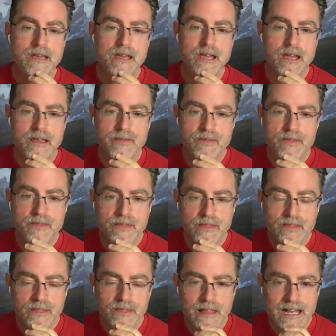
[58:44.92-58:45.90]
And
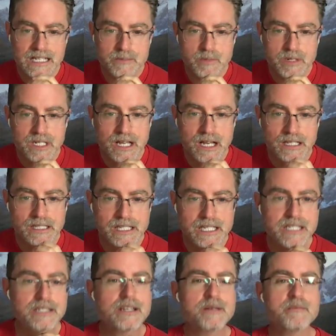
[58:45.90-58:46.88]
last but not
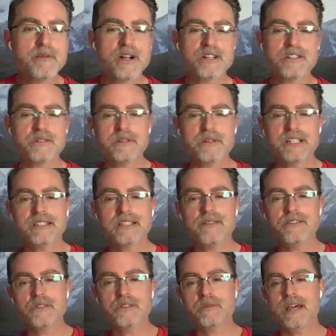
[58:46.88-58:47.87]
least, on March
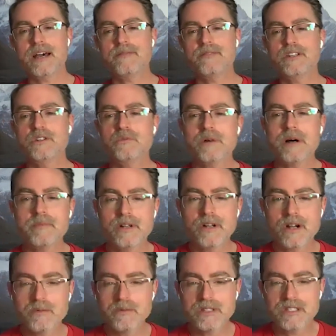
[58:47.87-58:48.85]
27th, we have a new
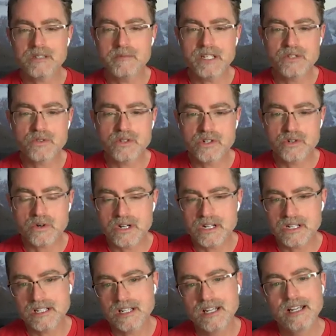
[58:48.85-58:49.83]
webinar with Demetra
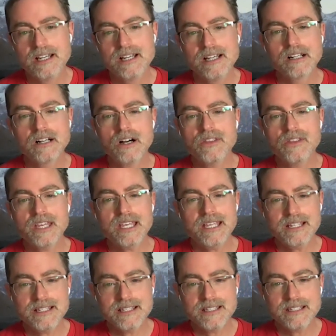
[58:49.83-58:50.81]
George called The
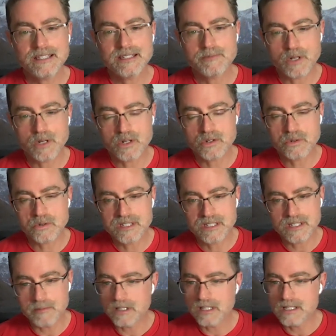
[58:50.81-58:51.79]
Hidden Spiritual
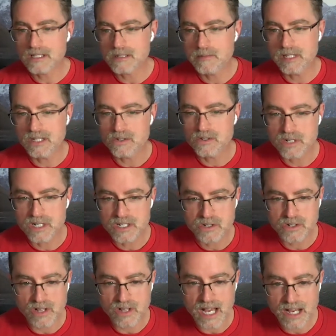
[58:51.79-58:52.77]
Symbolism in
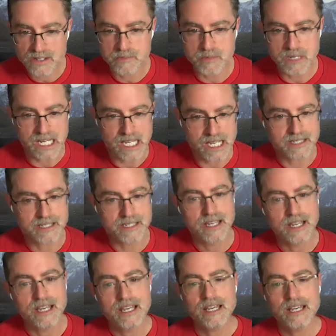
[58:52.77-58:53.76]
Traditional House Meanings.
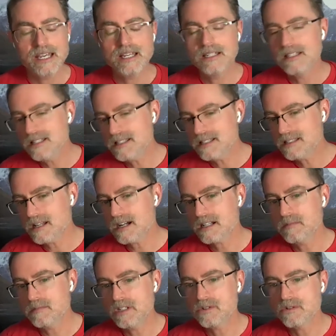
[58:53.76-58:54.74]
And in this talk,
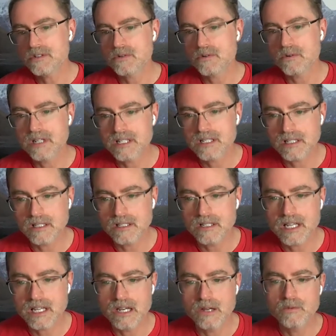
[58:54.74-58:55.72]
Demetra is going to
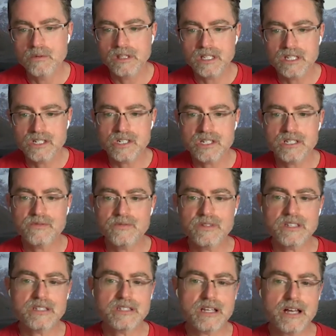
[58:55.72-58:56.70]
look at religious,
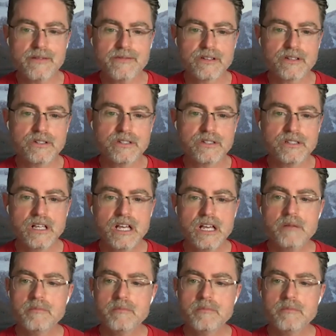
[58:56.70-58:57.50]
philosophical,